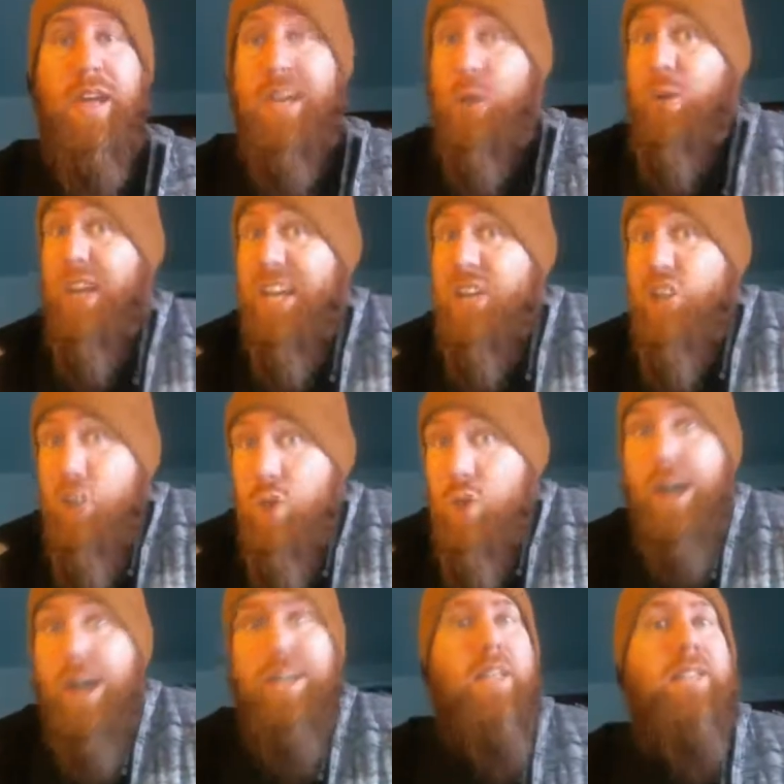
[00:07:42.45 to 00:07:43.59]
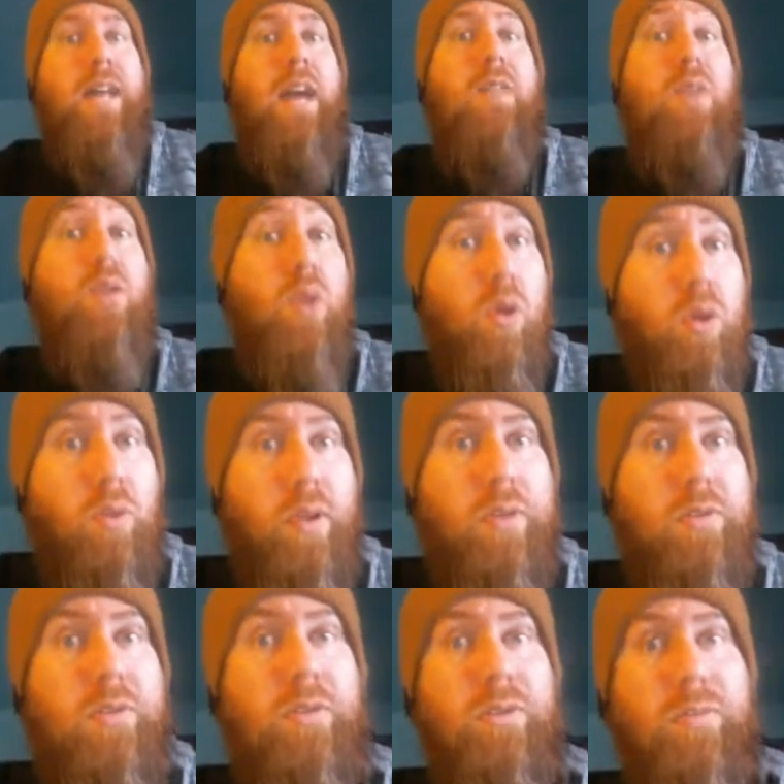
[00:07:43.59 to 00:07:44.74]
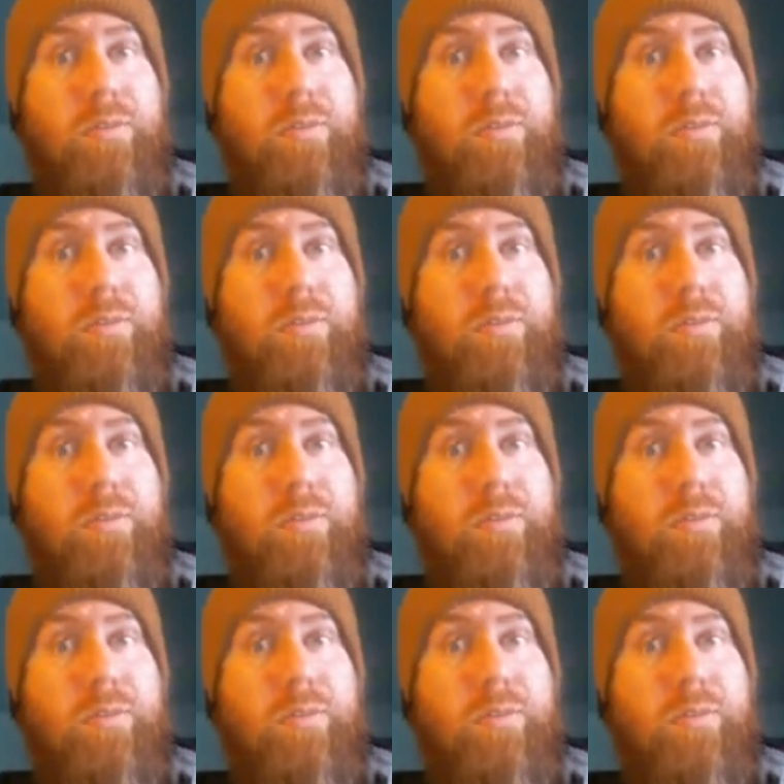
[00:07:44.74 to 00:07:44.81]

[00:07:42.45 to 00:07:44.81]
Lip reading: and creating new ideas out of those old ones.